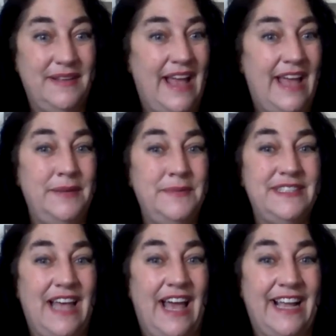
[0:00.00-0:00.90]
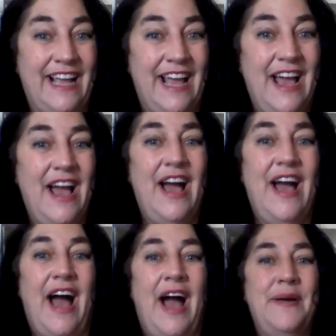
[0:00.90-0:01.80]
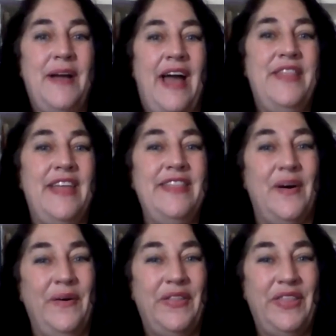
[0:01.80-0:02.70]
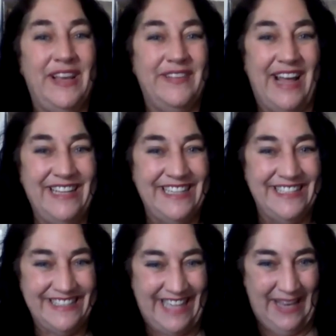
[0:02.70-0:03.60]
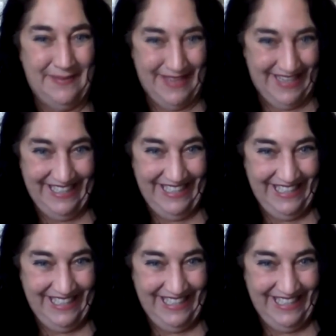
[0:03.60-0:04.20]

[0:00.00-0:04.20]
And it was like, and then the whole thing of elegance came in.